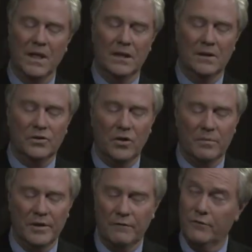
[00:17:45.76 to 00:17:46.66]
Let's talk
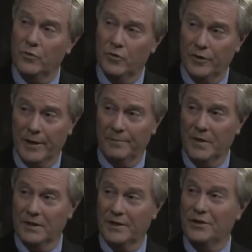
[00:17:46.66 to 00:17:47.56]
about the future now,
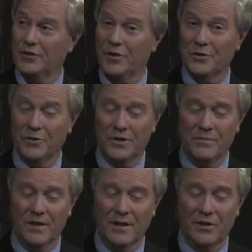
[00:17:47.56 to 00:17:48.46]
because this is also
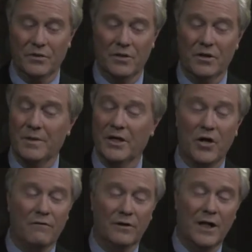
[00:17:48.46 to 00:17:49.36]
something that you talk about an
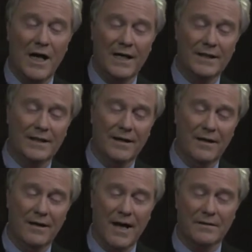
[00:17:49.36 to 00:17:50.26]
awful lot
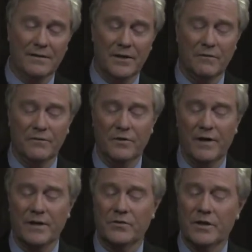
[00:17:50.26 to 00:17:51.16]
at the Center for
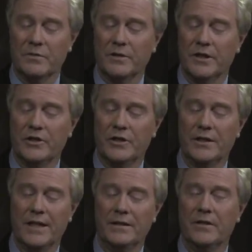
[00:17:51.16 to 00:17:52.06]
Advanced Transportation
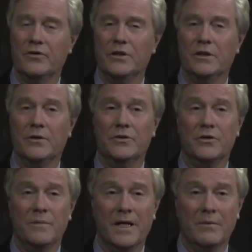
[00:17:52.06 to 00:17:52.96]
and Energy
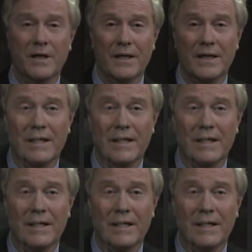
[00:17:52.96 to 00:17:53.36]
Solutions. By the way,